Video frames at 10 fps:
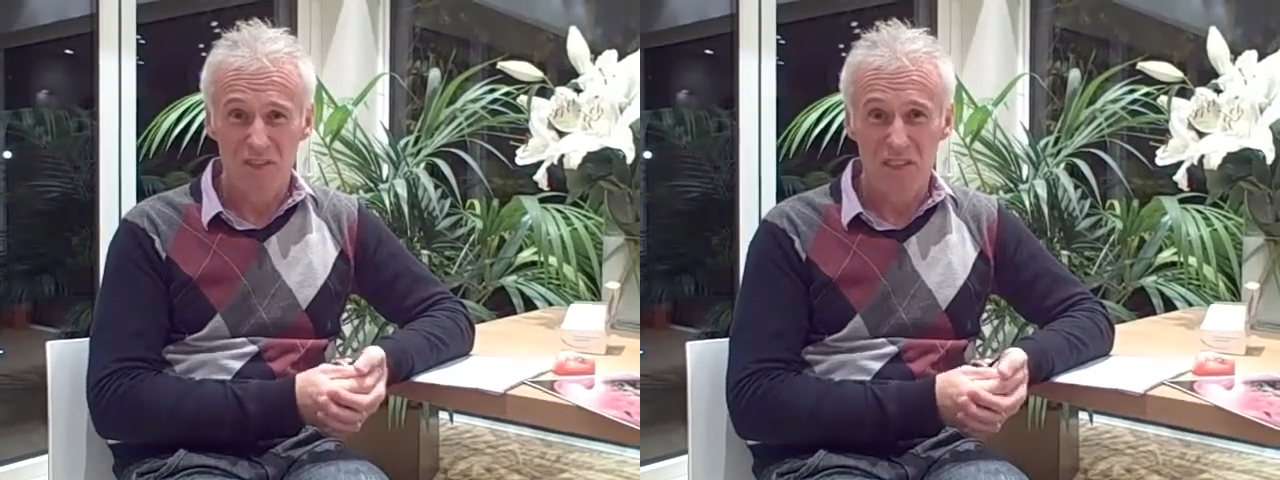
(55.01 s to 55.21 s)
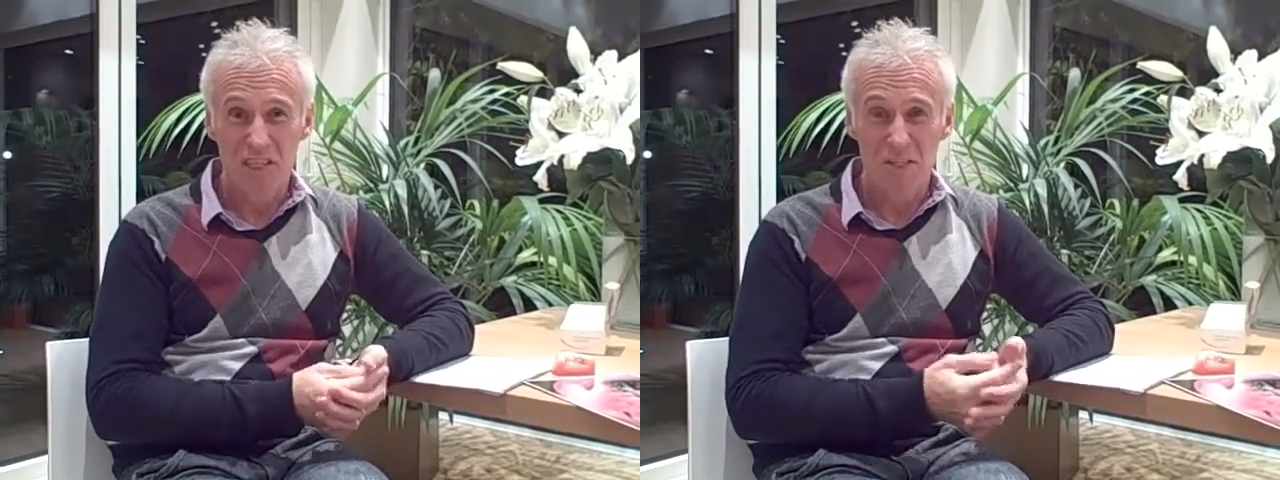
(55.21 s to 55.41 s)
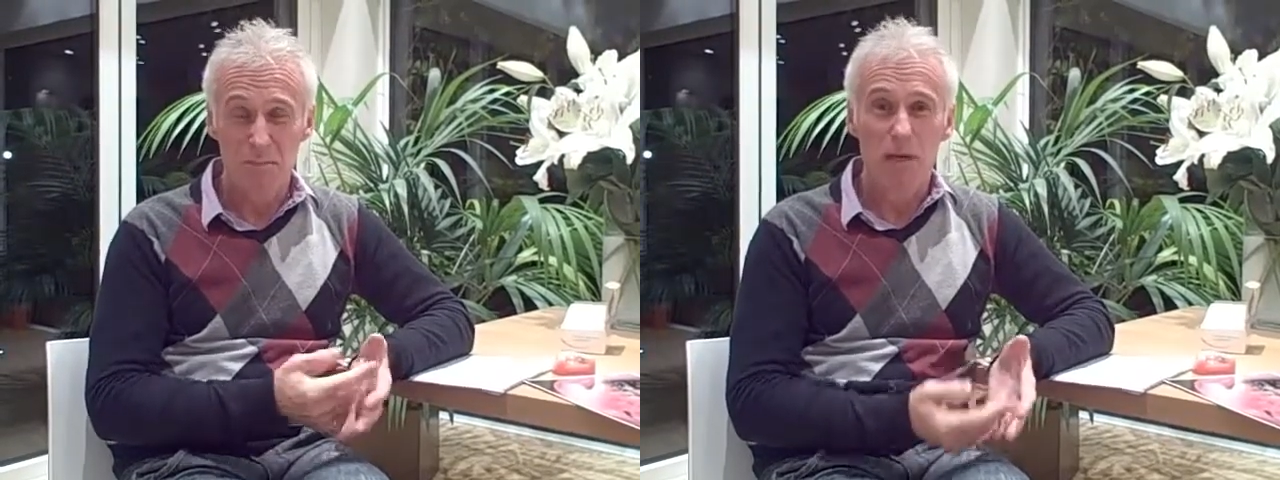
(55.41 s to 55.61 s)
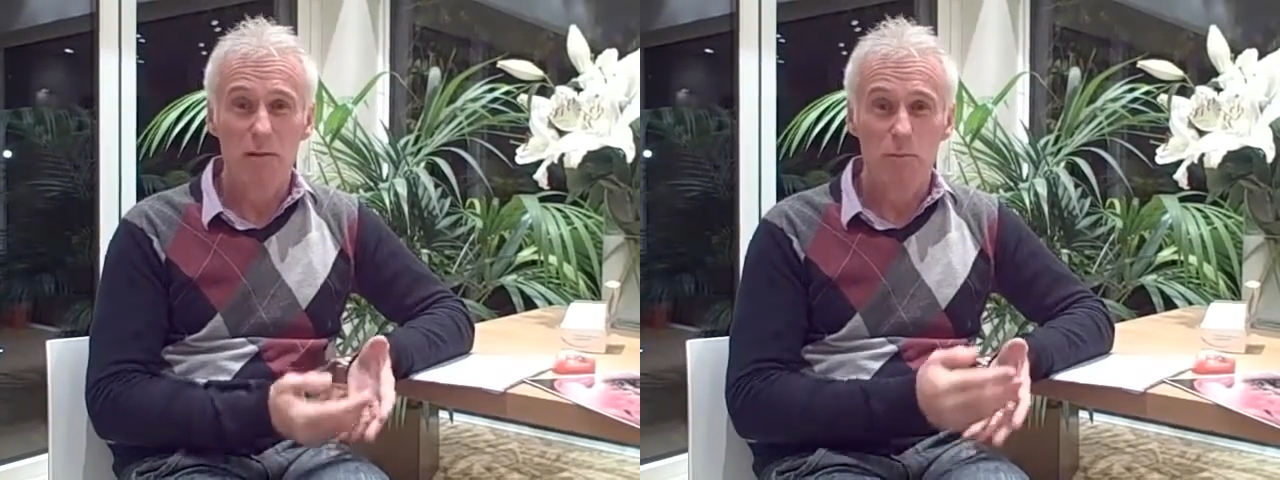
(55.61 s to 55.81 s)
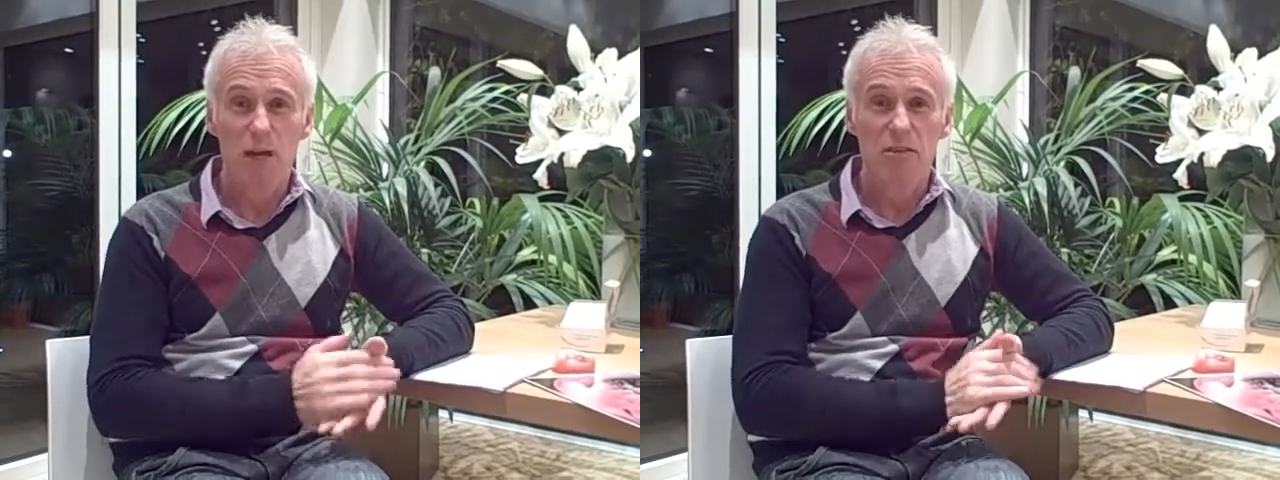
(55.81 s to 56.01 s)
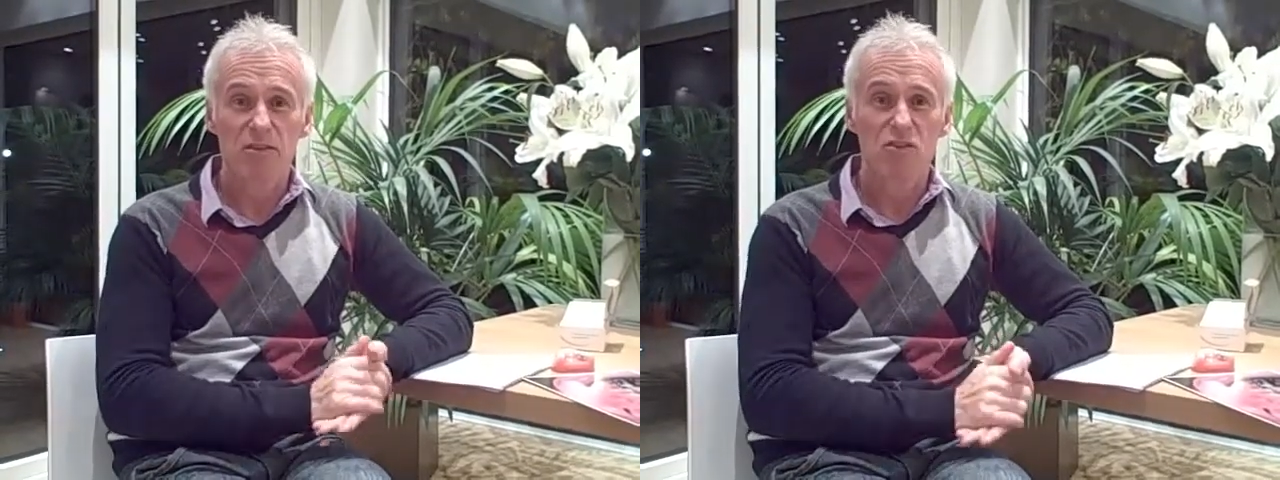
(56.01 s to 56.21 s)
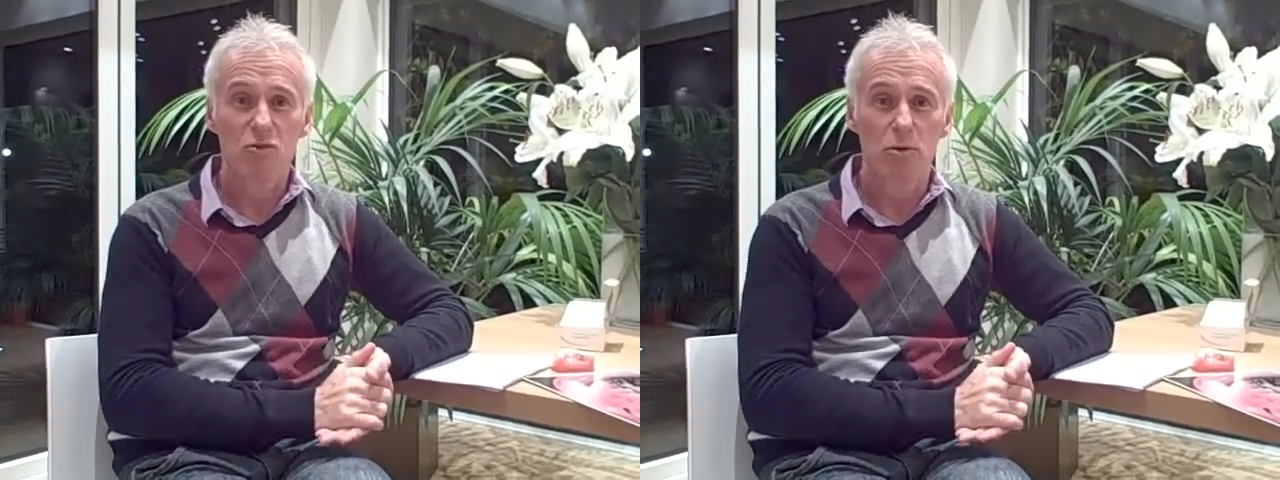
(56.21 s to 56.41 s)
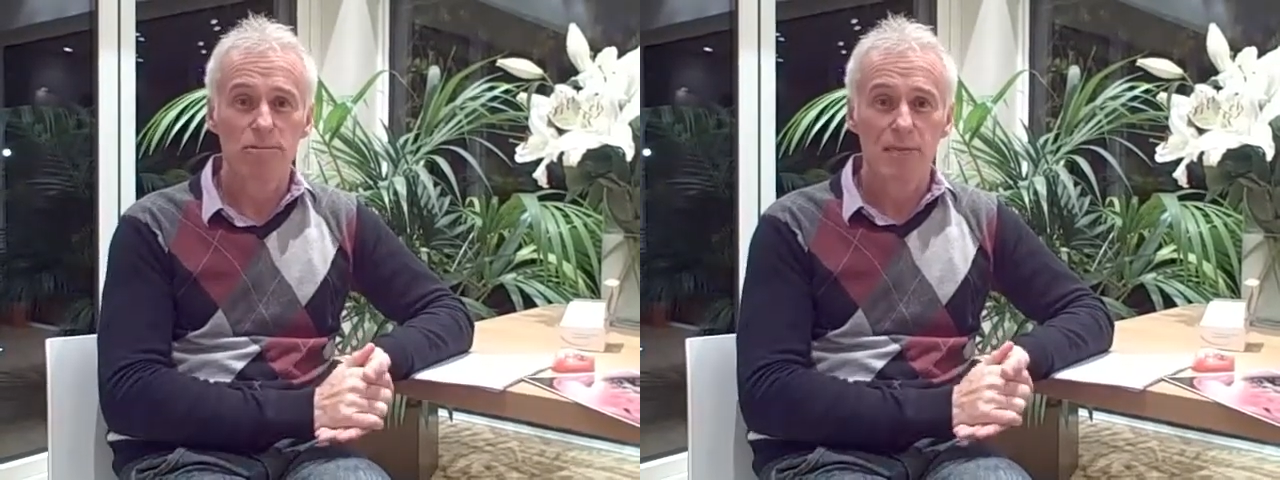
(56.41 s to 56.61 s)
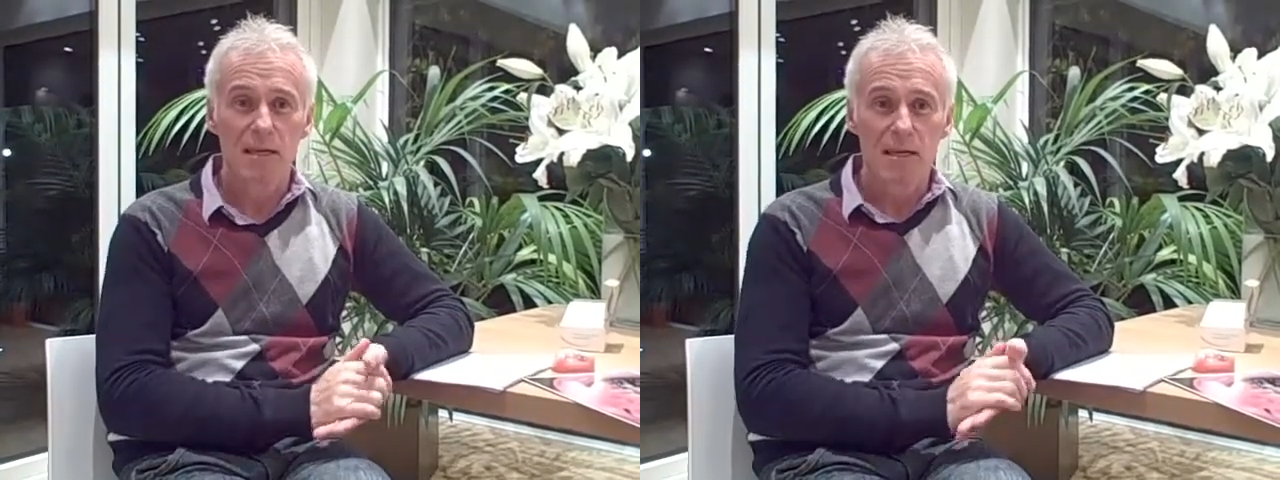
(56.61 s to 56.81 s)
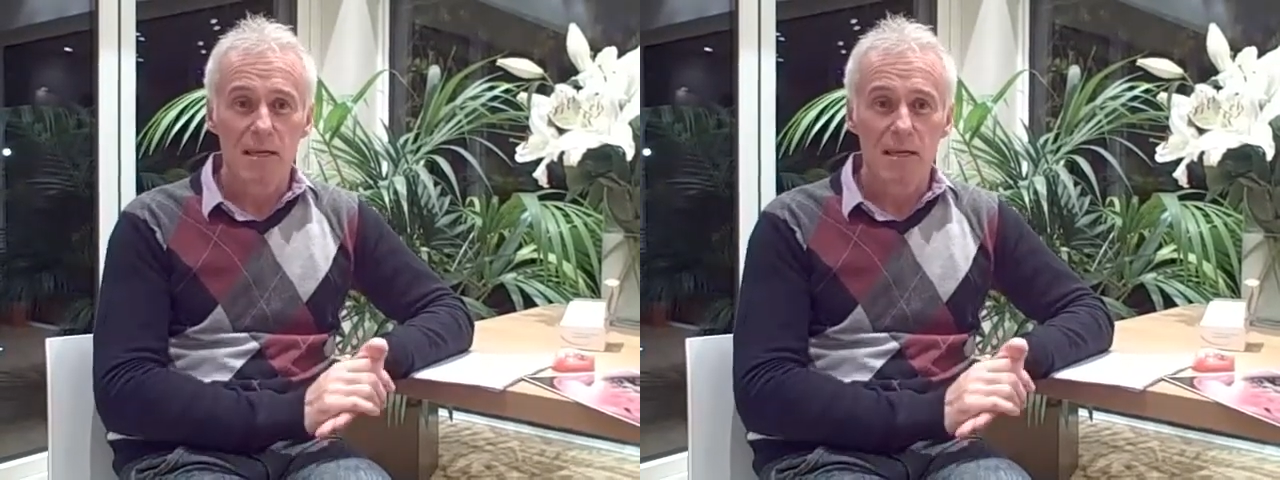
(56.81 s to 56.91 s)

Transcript: disease, bad breath and so on.